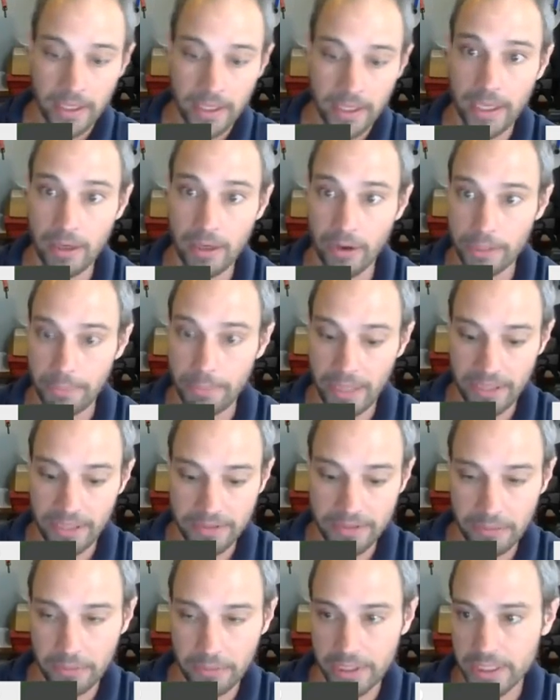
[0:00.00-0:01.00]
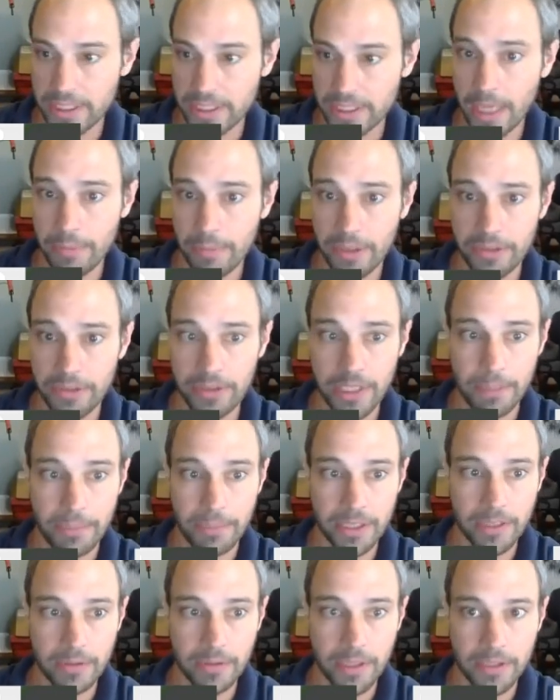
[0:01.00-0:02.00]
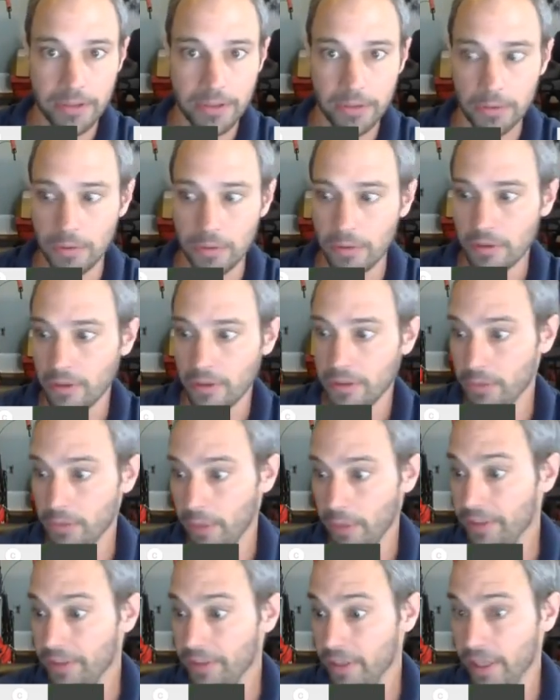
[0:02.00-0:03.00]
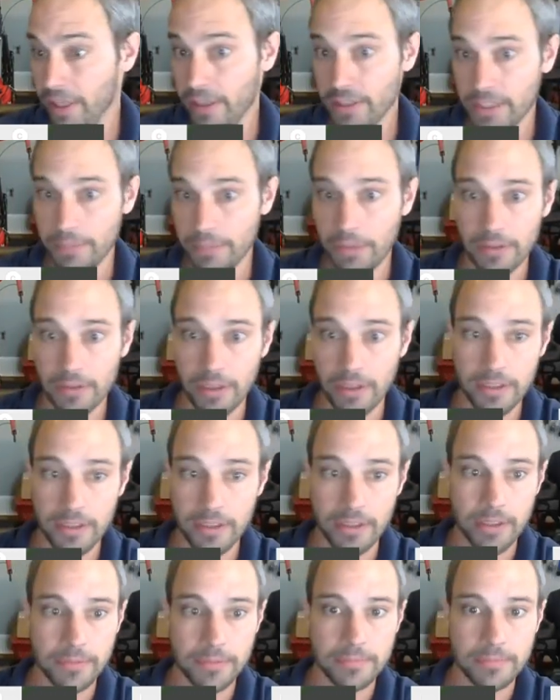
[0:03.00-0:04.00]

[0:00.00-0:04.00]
It all depends on what the job is. You got to pick the right tool, or you're wasting energy most likely.